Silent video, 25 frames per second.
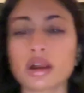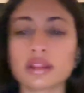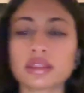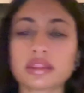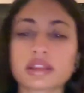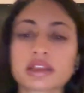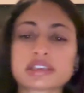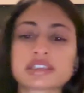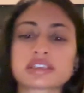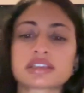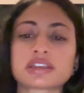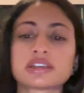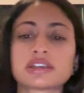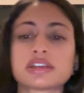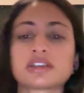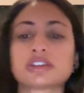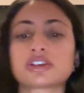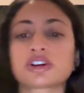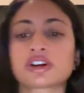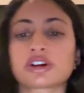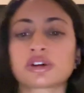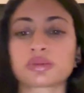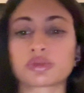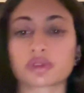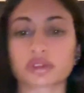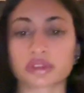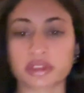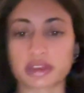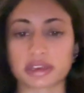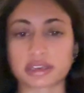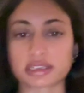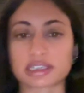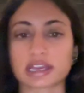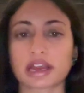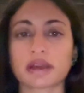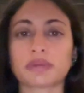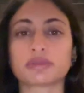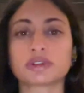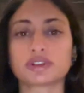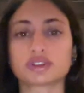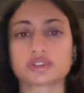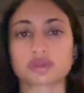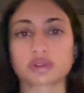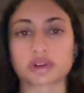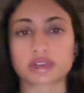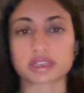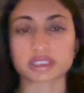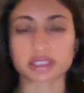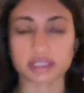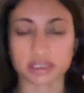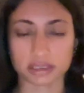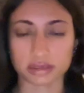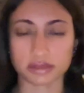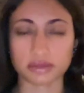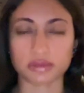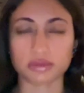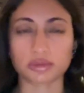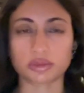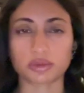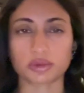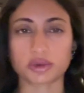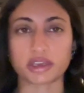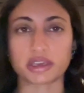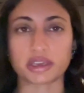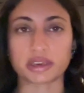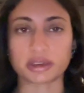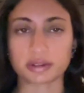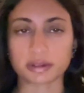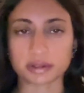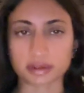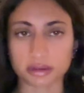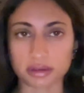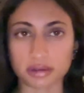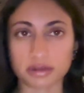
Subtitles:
less than desirable things happen to us, we